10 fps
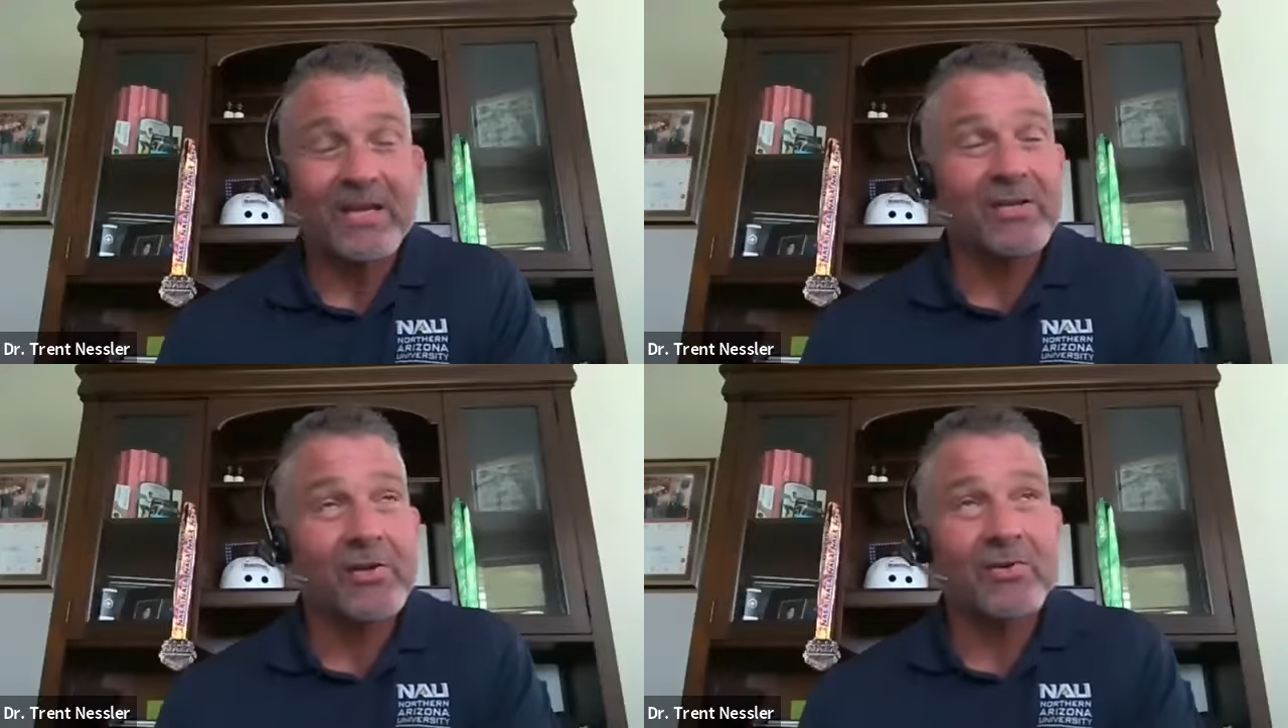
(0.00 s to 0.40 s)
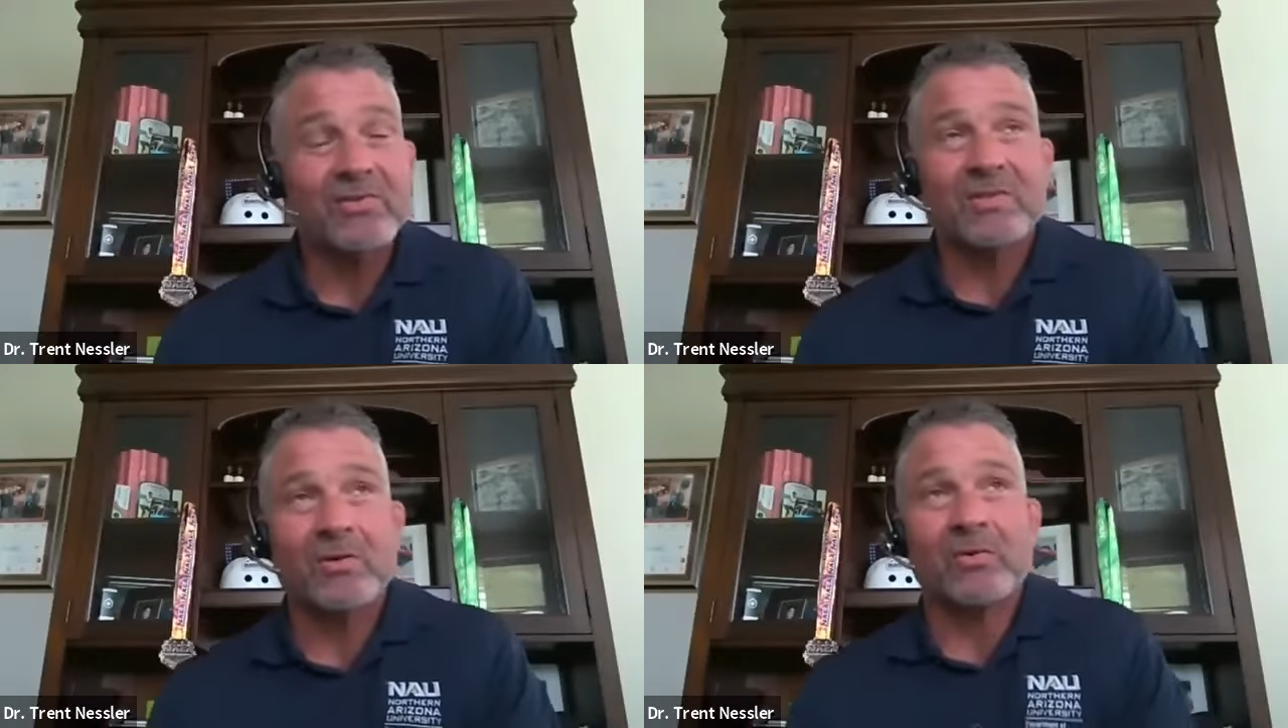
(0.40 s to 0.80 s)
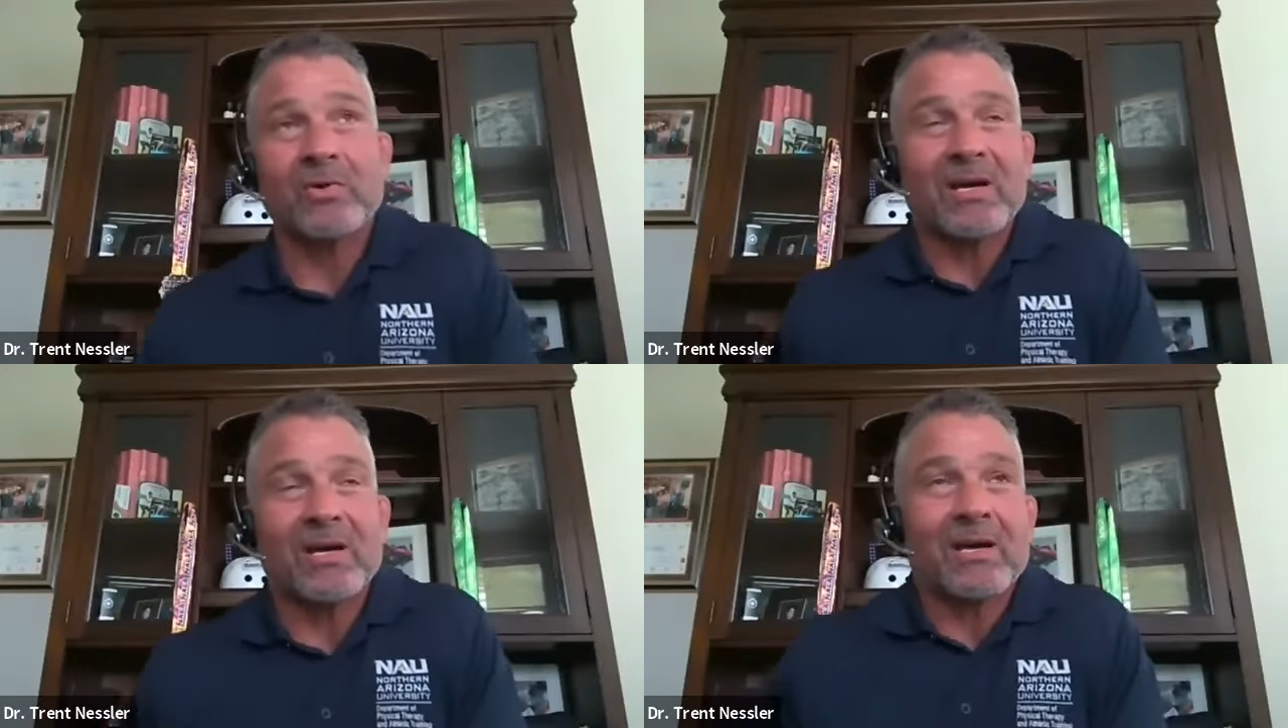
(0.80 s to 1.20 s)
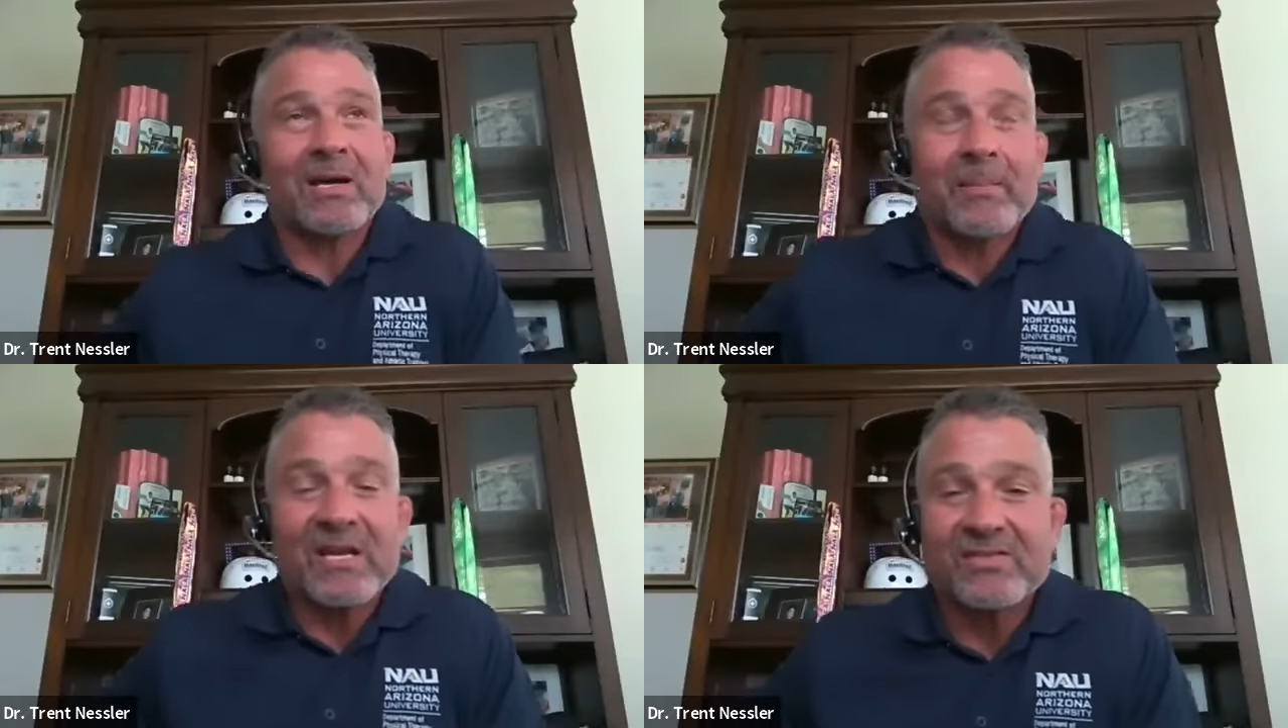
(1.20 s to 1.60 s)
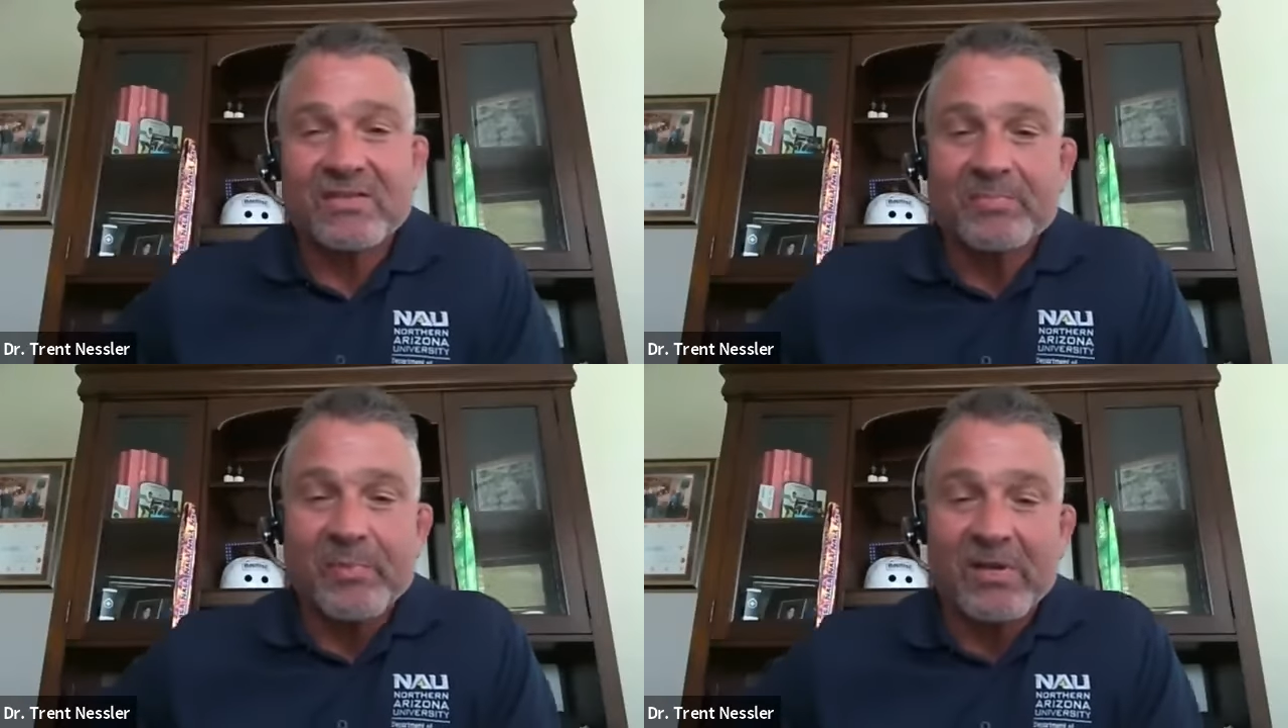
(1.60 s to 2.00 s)
you know, so uh, I'm
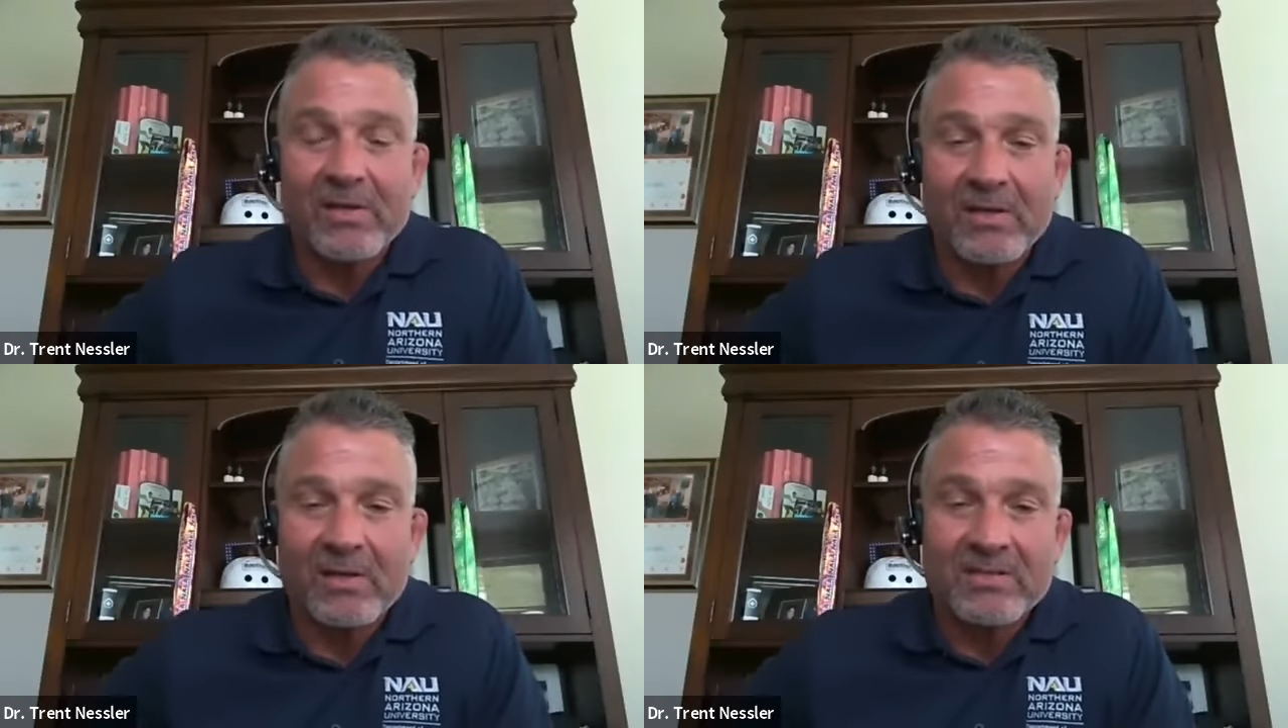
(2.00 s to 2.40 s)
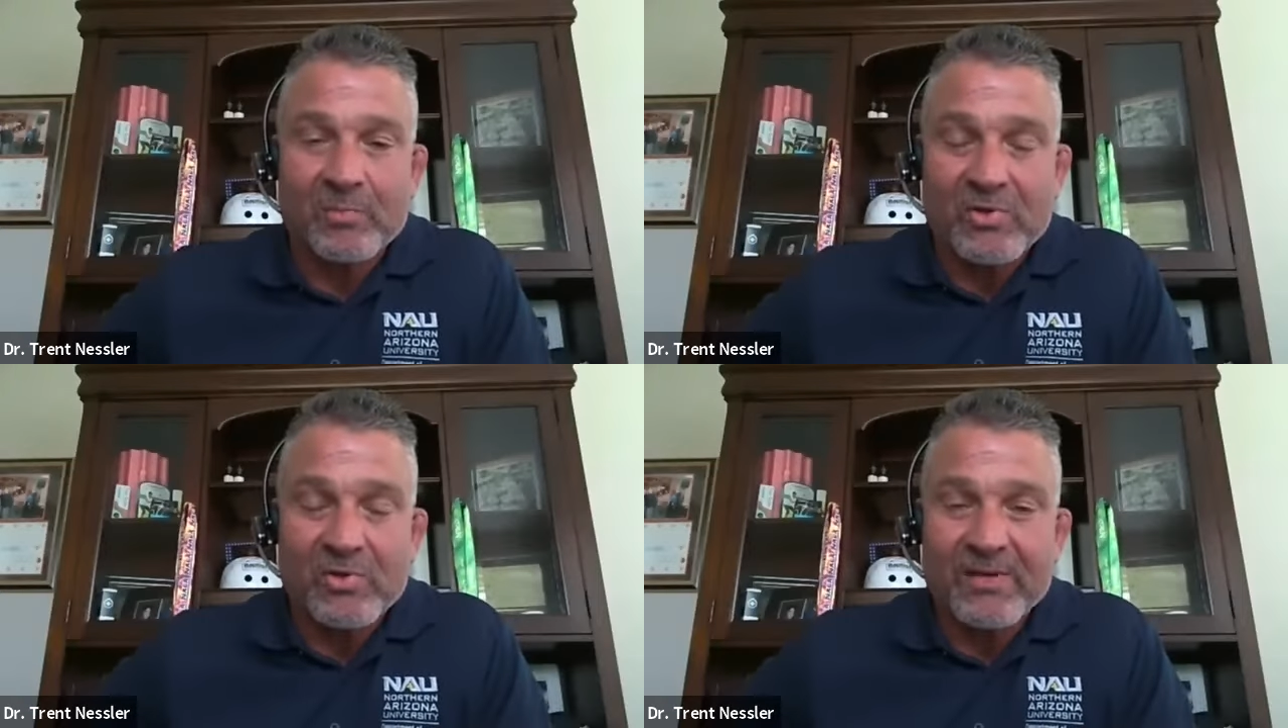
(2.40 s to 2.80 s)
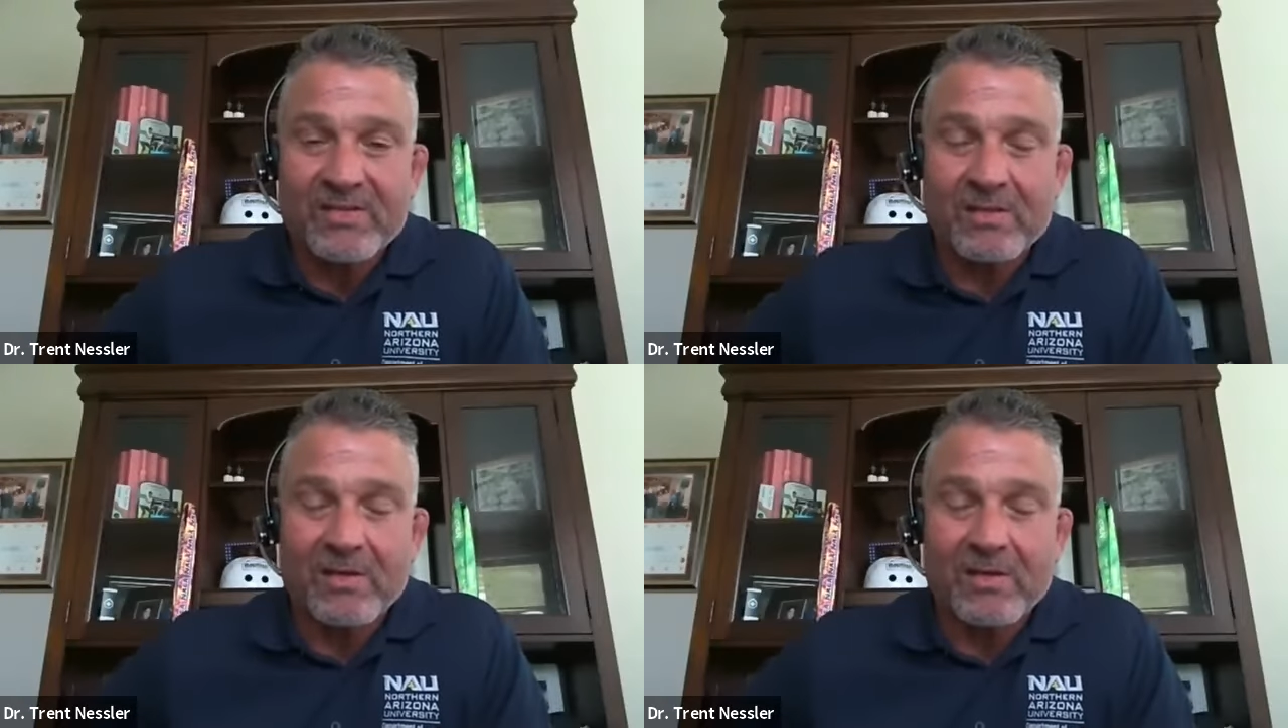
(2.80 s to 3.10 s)
actually speaking at a sports medicine